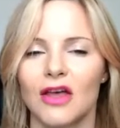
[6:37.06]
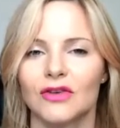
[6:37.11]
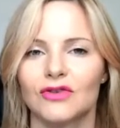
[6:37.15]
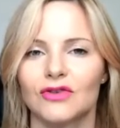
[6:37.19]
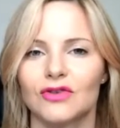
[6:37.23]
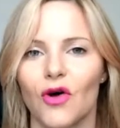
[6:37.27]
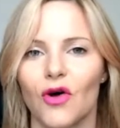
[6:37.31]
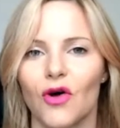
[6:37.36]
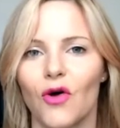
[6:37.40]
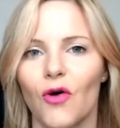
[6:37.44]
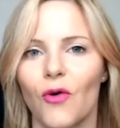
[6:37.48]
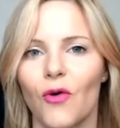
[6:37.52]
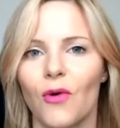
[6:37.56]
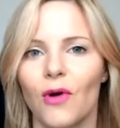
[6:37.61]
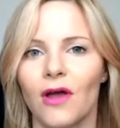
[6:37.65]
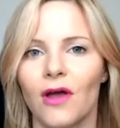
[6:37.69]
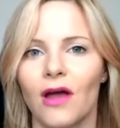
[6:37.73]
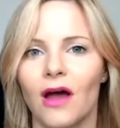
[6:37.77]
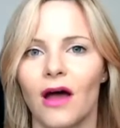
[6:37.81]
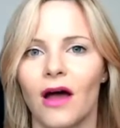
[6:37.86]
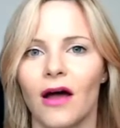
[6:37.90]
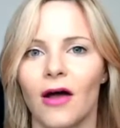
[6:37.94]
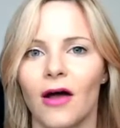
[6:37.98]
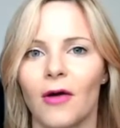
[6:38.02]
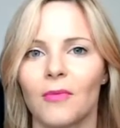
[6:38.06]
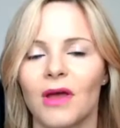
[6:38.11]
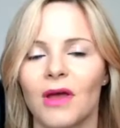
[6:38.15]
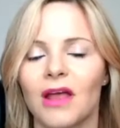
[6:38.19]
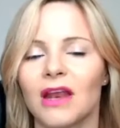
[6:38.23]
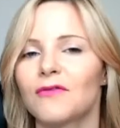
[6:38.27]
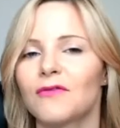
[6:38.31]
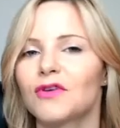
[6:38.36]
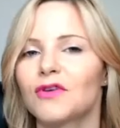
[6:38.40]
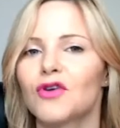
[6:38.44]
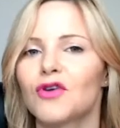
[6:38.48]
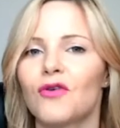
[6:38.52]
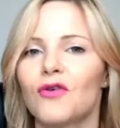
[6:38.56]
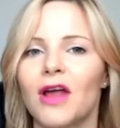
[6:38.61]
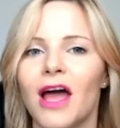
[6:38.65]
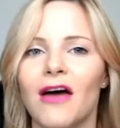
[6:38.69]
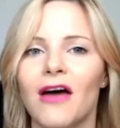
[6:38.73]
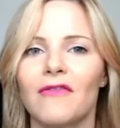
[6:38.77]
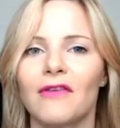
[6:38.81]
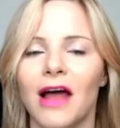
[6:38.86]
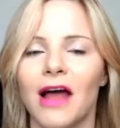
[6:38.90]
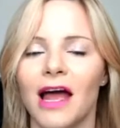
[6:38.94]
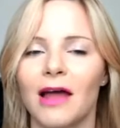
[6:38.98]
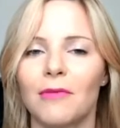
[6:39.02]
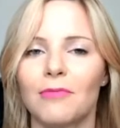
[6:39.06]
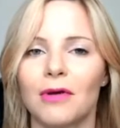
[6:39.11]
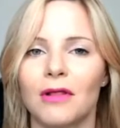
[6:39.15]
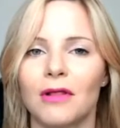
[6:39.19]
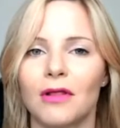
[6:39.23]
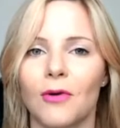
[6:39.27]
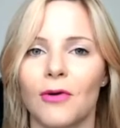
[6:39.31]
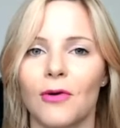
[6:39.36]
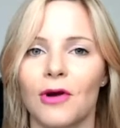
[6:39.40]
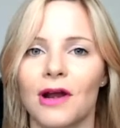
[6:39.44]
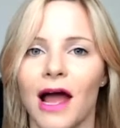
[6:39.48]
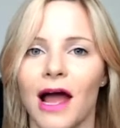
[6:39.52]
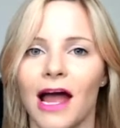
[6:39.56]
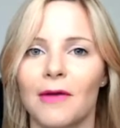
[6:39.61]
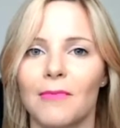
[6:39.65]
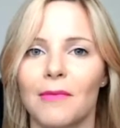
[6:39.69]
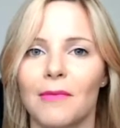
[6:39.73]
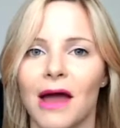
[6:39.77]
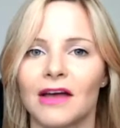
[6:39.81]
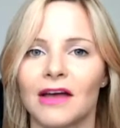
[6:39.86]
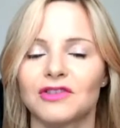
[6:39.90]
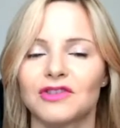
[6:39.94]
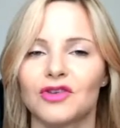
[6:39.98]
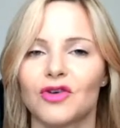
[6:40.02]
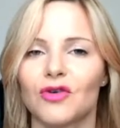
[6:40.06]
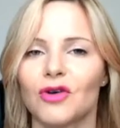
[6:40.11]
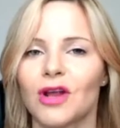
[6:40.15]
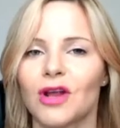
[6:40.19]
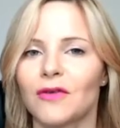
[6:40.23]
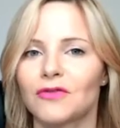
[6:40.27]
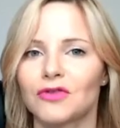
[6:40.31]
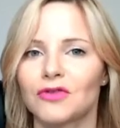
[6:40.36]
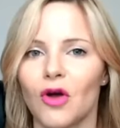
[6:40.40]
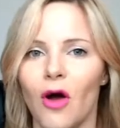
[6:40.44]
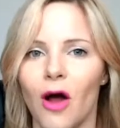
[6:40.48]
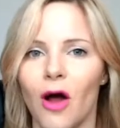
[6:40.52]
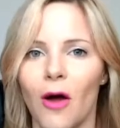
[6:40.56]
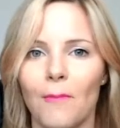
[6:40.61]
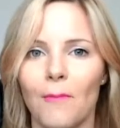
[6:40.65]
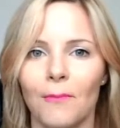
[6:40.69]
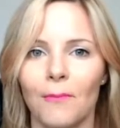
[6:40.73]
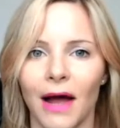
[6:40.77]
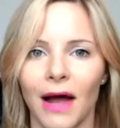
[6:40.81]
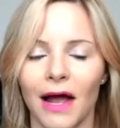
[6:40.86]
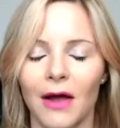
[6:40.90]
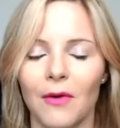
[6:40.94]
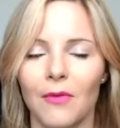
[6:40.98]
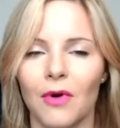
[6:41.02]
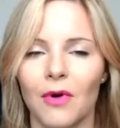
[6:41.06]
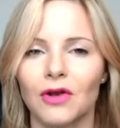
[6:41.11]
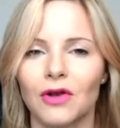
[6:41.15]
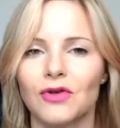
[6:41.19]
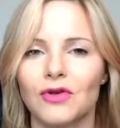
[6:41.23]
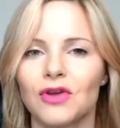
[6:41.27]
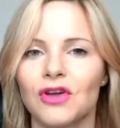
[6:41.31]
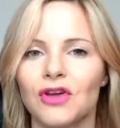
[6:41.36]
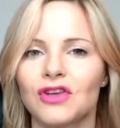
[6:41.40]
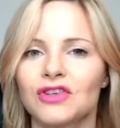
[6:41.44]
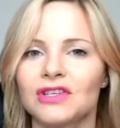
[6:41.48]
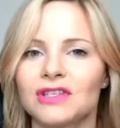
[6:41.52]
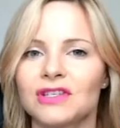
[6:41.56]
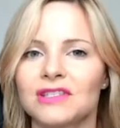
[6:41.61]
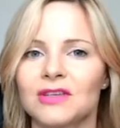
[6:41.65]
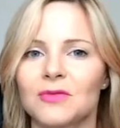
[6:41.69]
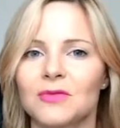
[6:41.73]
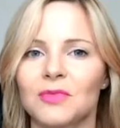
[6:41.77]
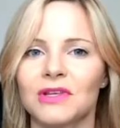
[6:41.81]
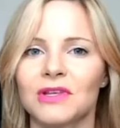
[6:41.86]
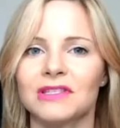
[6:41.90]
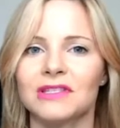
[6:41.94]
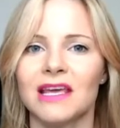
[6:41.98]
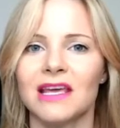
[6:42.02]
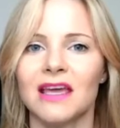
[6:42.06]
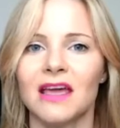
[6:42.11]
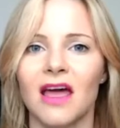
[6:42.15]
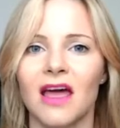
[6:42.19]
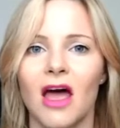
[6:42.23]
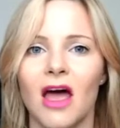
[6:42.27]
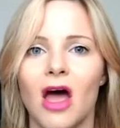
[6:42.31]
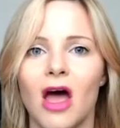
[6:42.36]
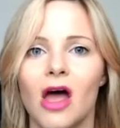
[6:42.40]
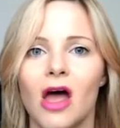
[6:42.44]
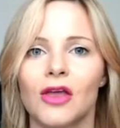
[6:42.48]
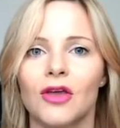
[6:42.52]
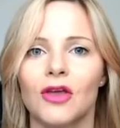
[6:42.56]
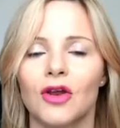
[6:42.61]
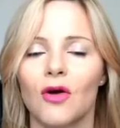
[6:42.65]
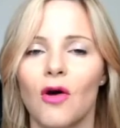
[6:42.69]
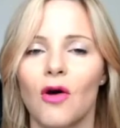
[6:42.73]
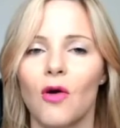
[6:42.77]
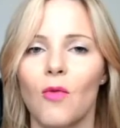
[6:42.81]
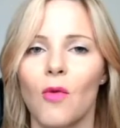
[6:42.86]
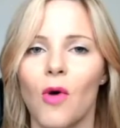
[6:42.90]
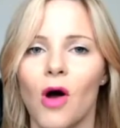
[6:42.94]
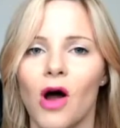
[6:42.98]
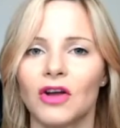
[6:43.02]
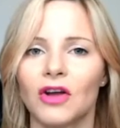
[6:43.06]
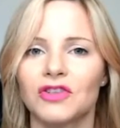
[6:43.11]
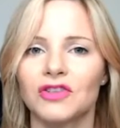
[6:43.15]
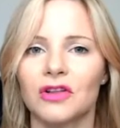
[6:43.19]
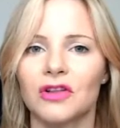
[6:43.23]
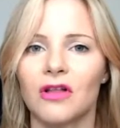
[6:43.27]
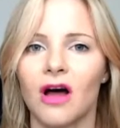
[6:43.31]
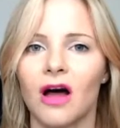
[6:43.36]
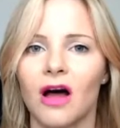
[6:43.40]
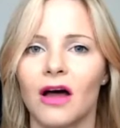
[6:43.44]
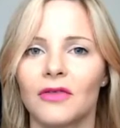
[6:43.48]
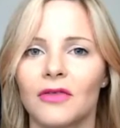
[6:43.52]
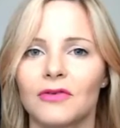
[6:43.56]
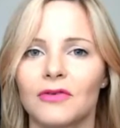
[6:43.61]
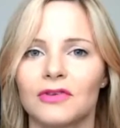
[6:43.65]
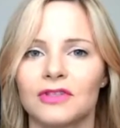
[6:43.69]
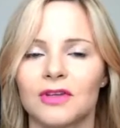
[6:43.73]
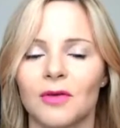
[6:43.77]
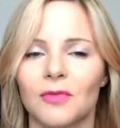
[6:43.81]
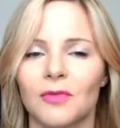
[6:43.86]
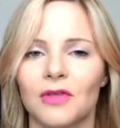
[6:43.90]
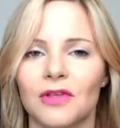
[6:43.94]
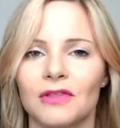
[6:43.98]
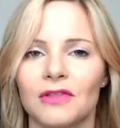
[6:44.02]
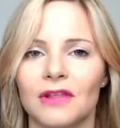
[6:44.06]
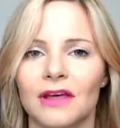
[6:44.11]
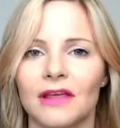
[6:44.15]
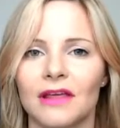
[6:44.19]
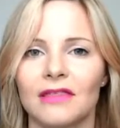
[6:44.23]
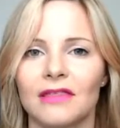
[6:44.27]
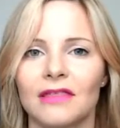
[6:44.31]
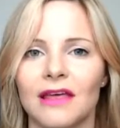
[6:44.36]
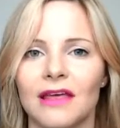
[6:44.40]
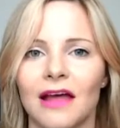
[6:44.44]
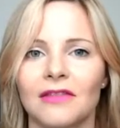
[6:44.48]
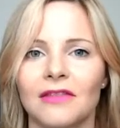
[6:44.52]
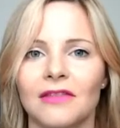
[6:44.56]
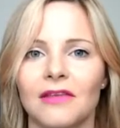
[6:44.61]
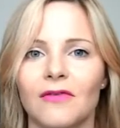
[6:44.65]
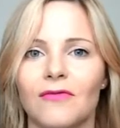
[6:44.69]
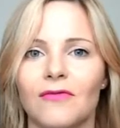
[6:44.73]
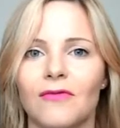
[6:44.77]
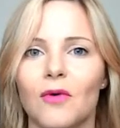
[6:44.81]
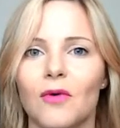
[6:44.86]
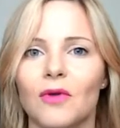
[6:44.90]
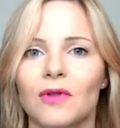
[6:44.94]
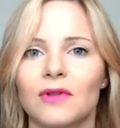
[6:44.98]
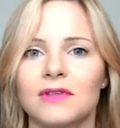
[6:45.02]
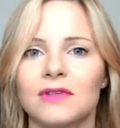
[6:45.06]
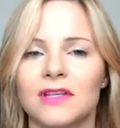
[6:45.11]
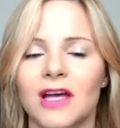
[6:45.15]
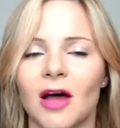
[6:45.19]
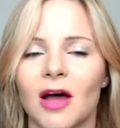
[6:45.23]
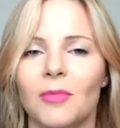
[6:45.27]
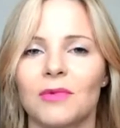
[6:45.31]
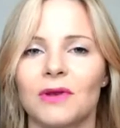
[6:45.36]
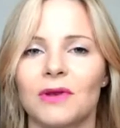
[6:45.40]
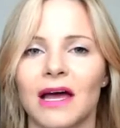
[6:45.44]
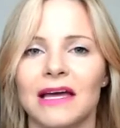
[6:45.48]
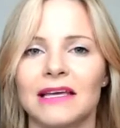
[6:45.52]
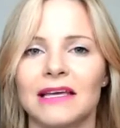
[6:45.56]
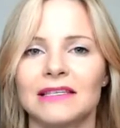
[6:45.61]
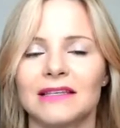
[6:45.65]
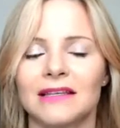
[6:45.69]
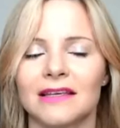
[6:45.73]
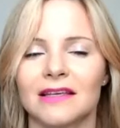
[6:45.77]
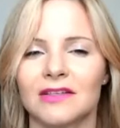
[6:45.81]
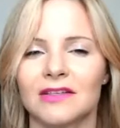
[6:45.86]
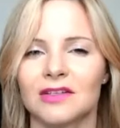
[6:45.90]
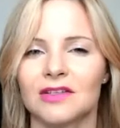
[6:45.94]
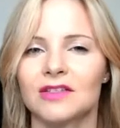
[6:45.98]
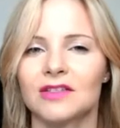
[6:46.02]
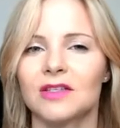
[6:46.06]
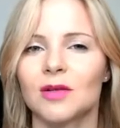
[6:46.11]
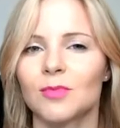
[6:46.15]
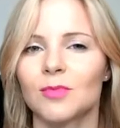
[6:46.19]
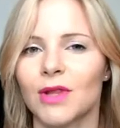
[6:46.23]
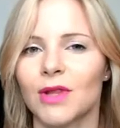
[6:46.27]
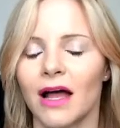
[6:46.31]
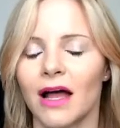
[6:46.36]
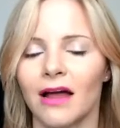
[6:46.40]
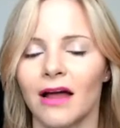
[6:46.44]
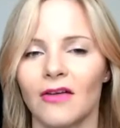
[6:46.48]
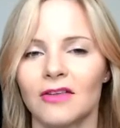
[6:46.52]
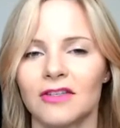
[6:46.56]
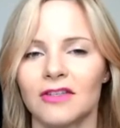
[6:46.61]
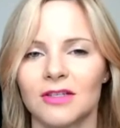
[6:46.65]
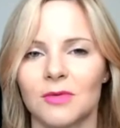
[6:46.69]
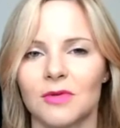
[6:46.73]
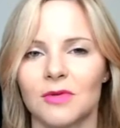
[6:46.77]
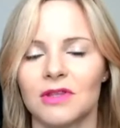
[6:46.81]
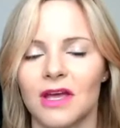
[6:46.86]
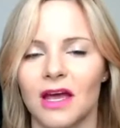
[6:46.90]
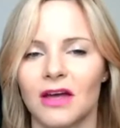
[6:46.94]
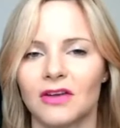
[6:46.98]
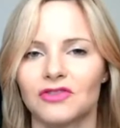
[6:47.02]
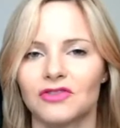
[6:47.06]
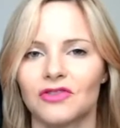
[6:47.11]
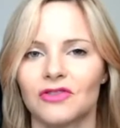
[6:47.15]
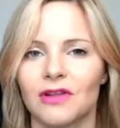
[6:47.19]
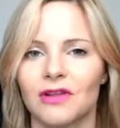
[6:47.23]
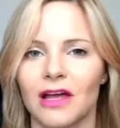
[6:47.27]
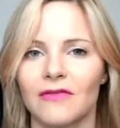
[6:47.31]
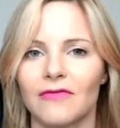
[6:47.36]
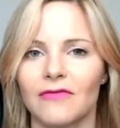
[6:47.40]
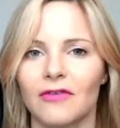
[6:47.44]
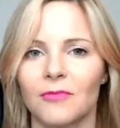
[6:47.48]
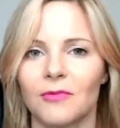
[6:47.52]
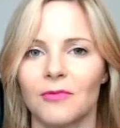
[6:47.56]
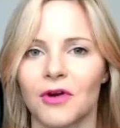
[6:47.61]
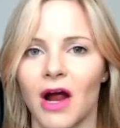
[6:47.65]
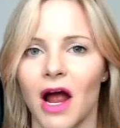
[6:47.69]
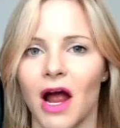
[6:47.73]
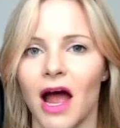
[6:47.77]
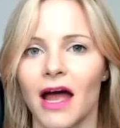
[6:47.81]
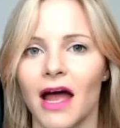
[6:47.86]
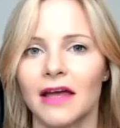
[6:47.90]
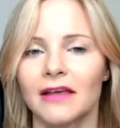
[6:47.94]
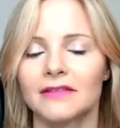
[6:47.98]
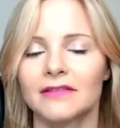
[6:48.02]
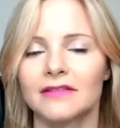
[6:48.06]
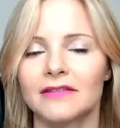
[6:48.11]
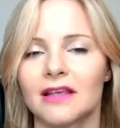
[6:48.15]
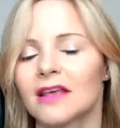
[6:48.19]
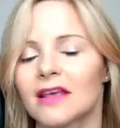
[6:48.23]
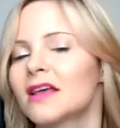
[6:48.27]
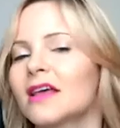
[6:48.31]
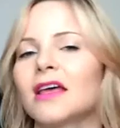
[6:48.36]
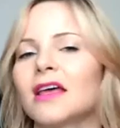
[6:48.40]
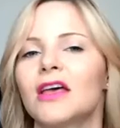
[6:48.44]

So, um, and if you don't have an eye pillow or an eye mask, you don't have to go out and buy one. You can just simply take, you know, a washcloth or something like that that folds up nicely just to block out some of the extra light from your eyes.